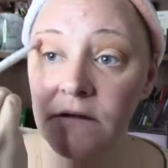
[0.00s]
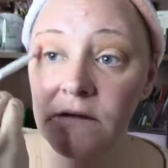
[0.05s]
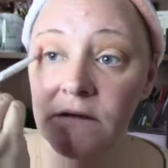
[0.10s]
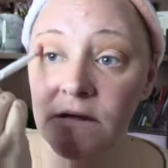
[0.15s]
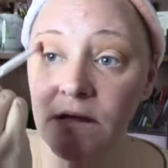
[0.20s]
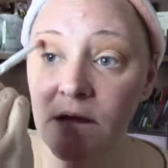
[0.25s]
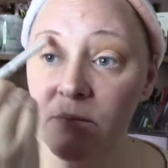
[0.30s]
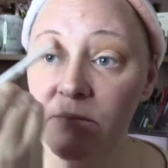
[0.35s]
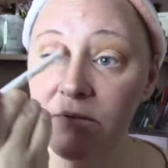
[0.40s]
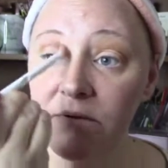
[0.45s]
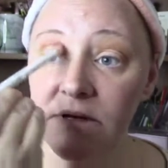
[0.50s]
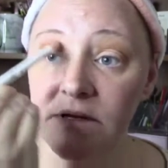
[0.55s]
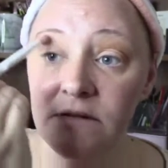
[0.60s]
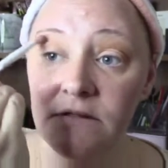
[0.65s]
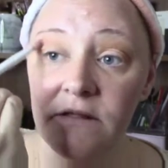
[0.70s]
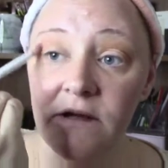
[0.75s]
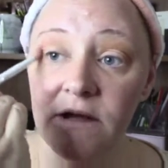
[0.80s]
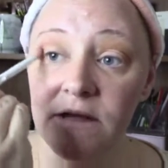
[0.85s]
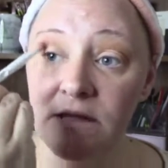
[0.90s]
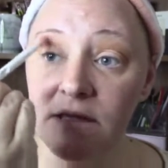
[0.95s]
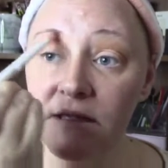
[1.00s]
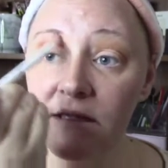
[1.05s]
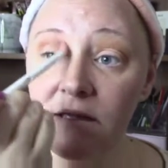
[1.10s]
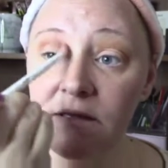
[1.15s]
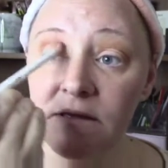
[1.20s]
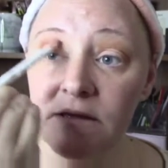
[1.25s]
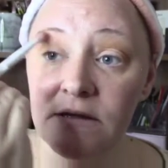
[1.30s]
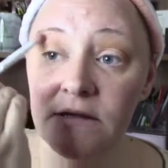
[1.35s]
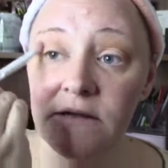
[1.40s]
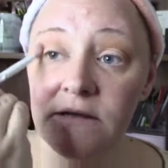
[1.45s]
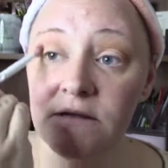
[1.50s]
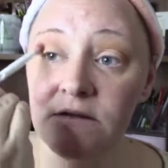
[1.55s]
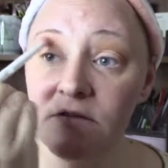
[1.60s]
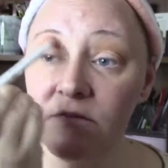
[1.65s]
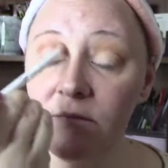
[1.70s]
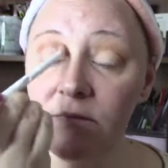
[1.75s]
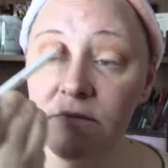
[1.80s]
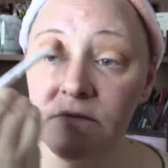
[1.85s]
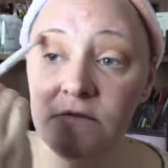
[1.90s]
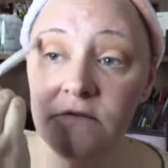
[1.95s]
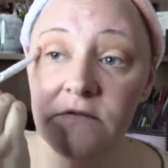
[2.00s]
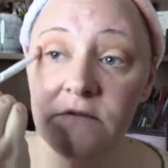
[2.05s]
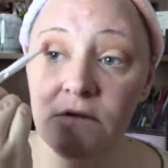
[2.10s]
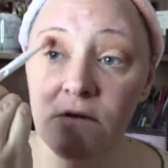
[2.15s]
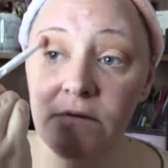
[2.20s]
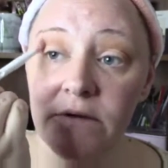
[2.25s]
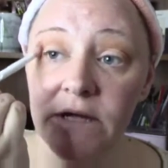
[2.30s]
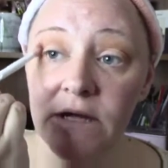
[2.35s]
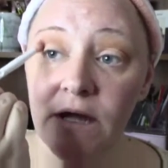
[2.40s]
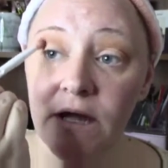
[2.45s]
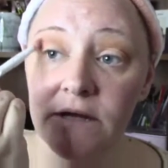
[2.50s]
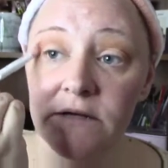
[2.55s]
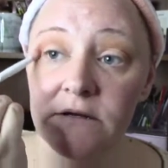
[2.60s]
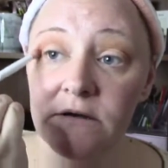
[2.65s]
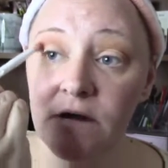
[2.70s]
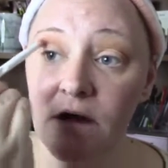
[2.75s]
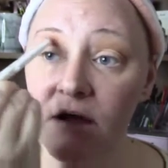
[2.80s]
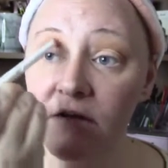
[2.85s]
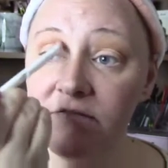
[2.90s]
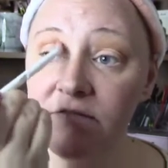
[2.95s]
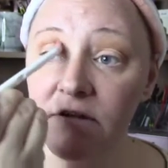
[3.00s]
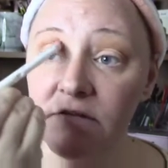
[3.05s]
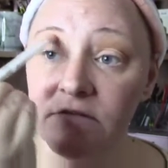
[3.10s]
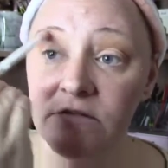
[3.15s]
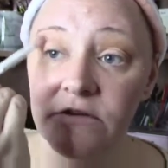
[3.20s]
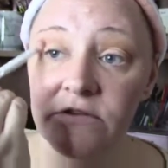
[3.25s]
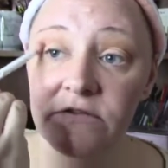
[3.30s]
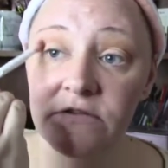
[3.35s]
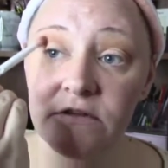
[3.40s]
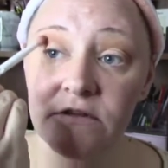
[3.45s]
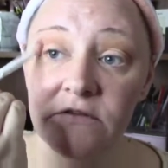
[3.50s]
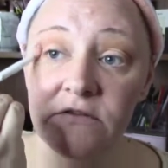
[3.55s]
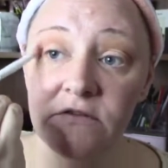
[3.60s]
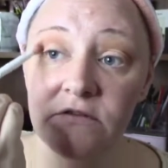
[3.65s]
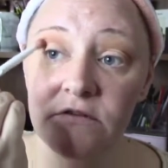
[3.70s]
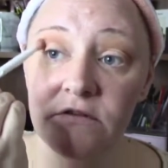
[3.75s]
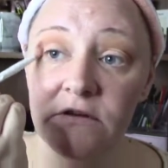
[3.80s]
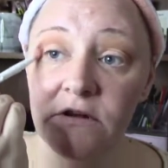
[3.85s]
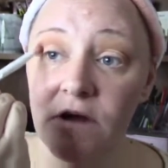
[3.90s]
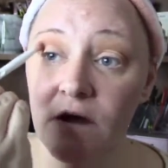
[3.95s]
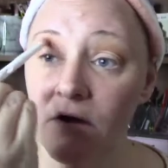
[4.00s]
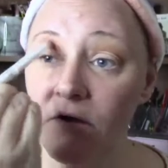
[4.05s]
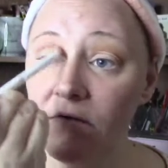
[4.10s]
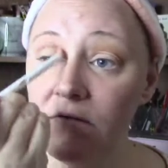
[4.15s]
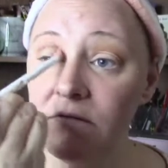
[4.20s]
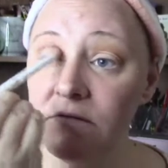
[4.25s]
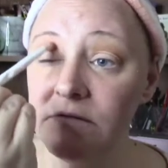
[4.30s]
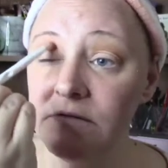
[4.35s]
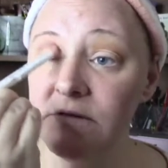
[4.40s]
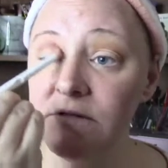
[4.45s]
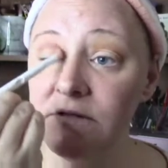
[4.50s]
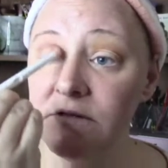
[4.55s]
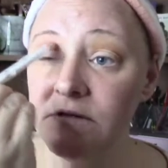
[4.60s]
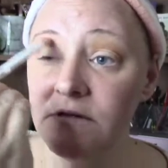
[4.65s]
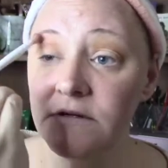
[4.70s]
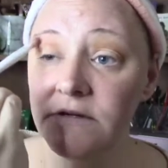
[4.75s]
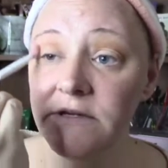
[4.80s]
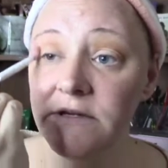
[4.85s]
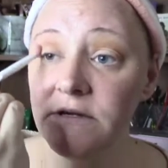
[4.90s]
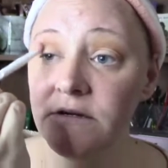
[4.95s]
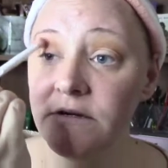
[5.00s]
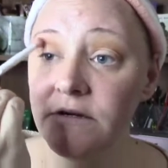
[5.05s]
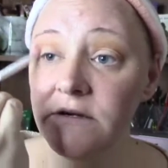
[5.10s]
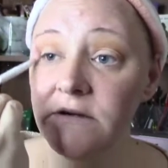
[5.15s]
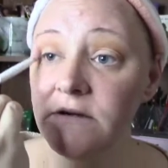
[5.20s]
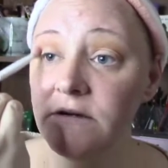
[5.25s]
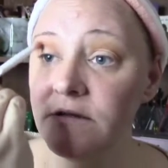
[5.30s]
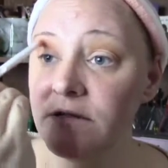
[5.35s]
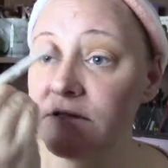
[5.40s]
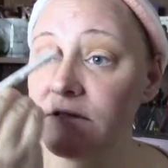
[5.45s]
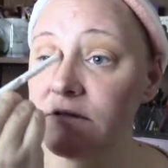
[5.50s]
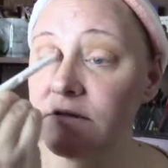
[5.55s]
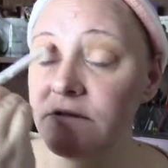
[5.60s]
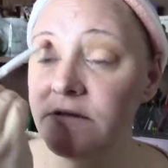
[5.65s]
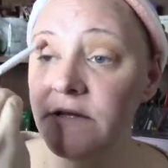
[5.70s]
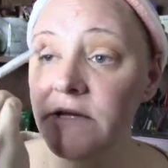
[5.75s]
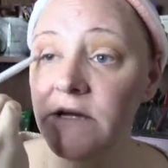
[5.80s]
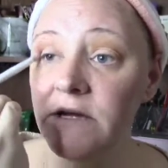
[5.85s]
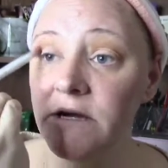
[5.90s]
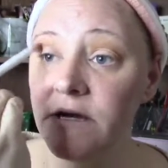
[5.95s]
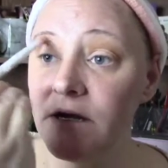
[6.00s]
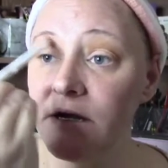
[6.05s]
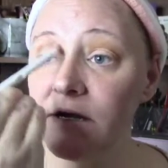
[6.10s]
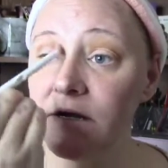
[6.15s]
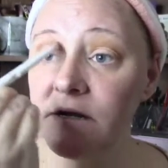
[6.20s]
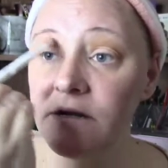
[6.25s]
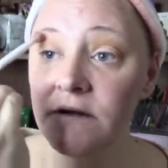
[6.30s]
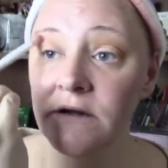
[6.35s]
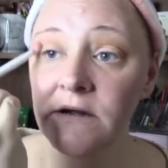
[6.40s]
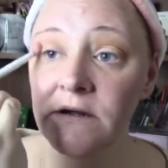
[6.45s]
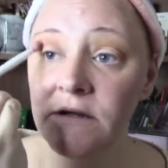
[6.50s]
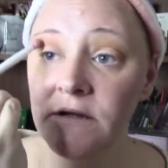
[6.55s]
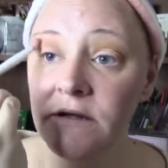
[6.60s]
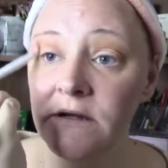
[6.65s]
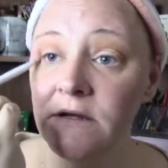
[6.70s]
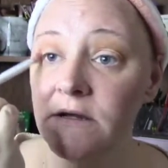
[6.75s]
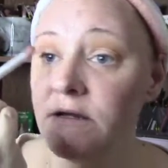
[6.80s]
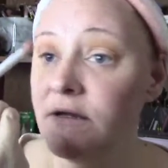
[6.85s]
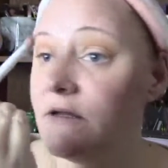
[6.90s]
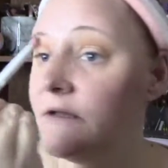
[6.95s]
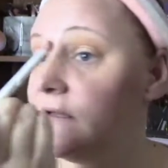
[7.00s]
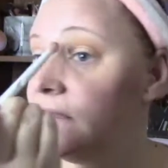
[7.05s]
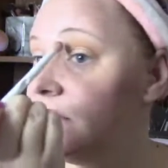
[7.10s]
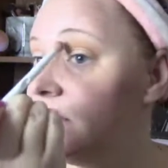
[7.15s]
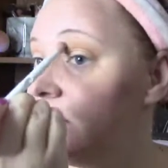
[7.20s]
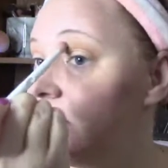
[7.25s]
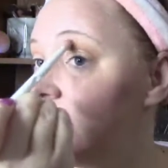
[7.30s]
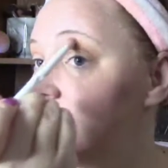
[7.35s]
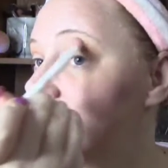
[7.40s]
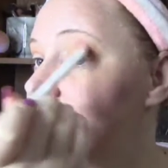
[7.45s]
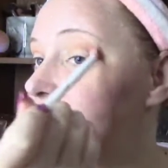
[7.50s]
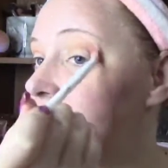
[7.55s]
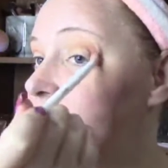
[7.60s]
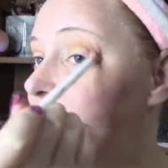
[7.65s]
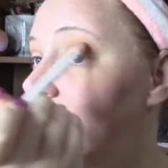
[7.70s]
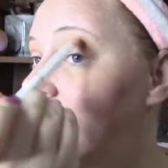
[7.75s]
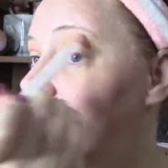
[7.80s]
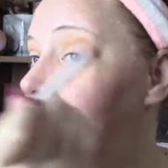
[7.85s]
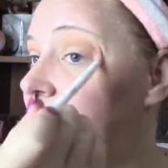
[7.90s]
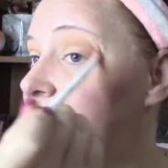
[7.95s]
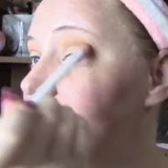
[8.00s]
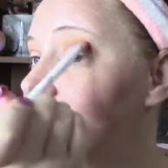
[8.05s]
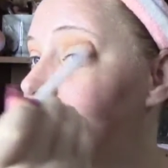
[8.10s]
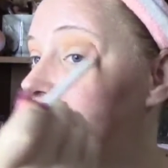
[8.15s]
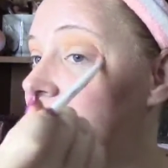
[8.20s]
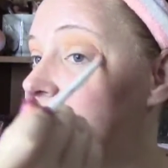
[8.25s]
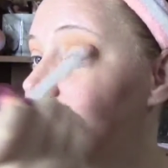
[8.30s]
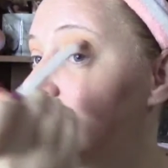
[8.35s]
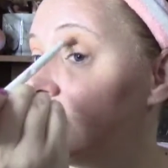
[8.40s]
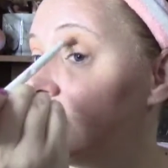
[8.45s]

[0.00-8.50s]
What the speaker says: got pretty lucky. And it's been snowing on and off ever since, you know. A little here, a little there. And then it stops.